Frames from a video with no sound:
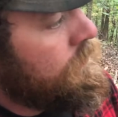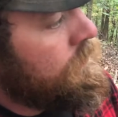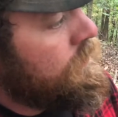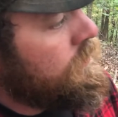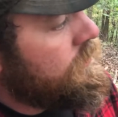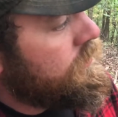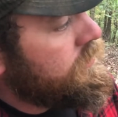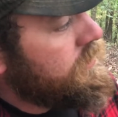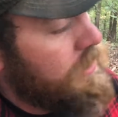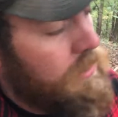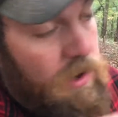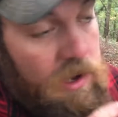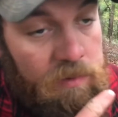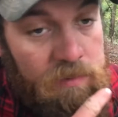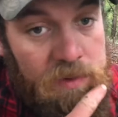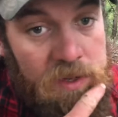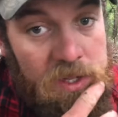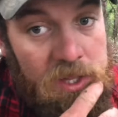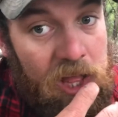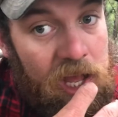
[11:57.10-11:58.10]
So I
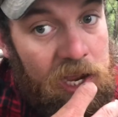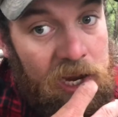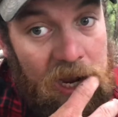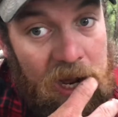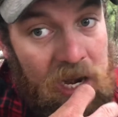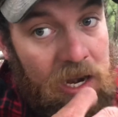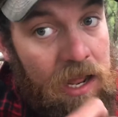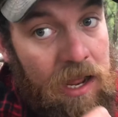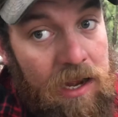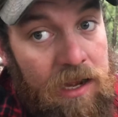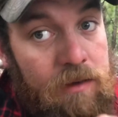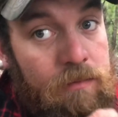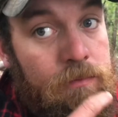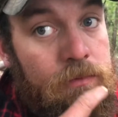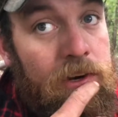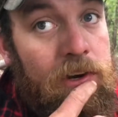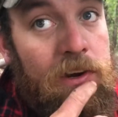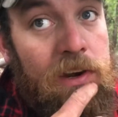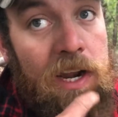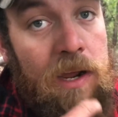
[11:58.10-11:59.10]
feel like I ain't
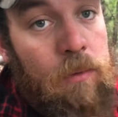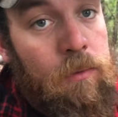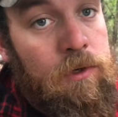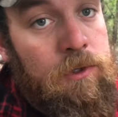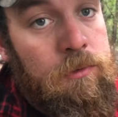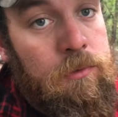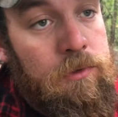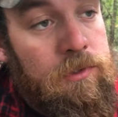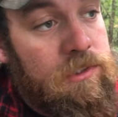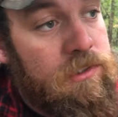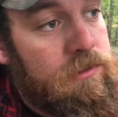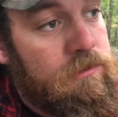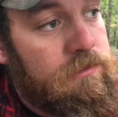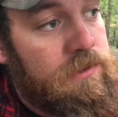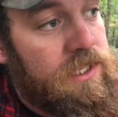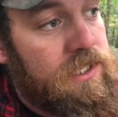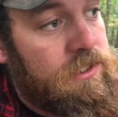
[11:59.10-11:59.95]
figured out which one's the feed